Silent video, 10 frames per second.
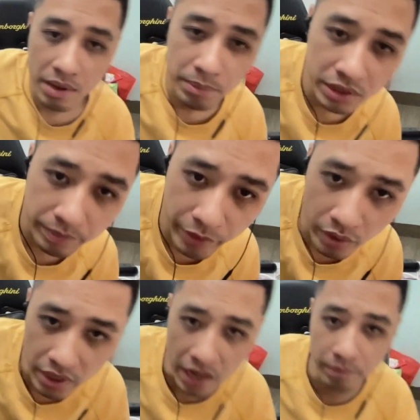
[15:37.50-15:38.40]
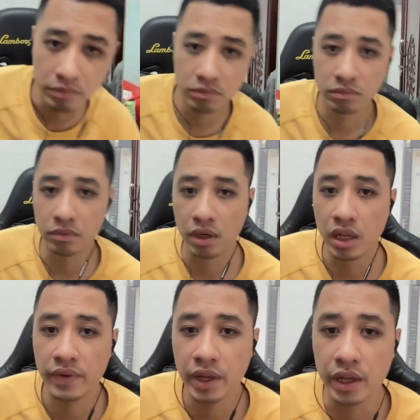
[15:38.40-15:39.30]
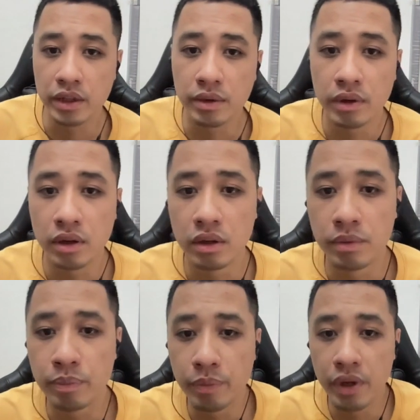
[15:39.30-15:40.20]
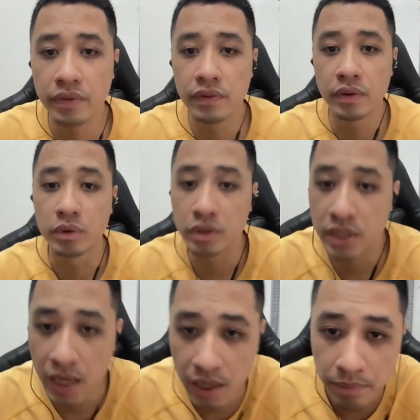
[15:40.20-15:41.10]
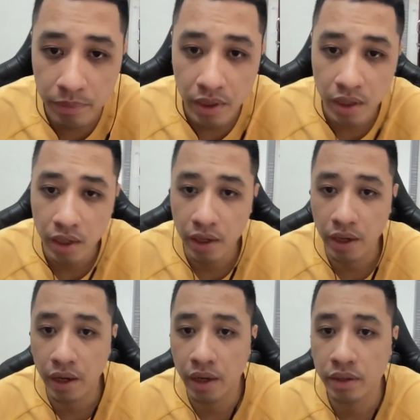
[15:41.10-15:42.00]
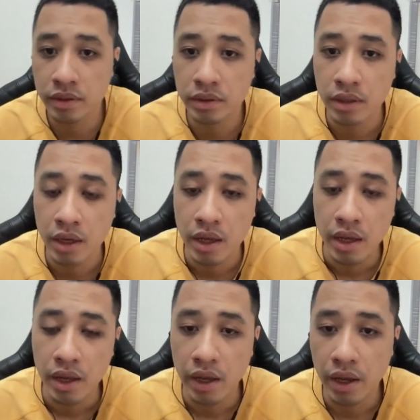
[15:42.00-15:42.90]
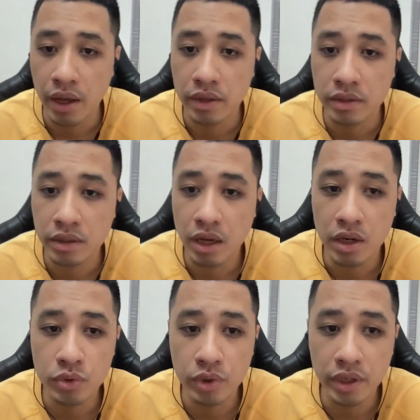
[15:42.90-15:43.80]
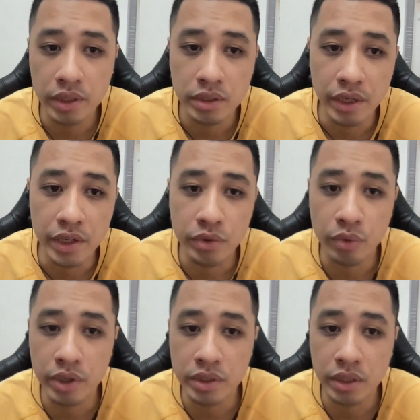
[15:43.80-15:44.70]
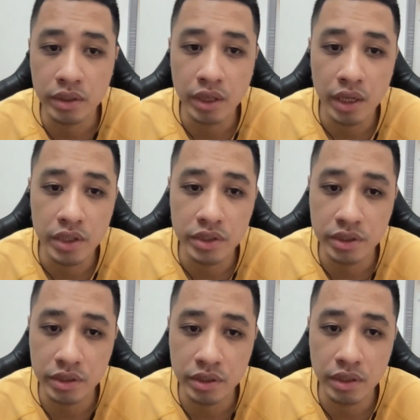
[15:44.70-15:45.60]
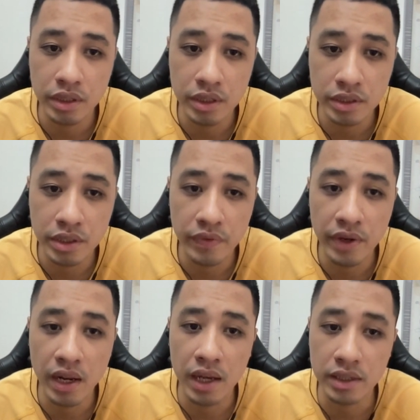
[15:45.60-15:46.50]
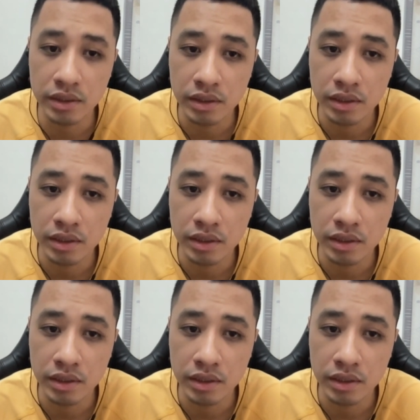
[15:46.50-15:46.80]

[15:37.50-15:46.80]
But because I'm living in a peaceful time, and the country is increasing civilized,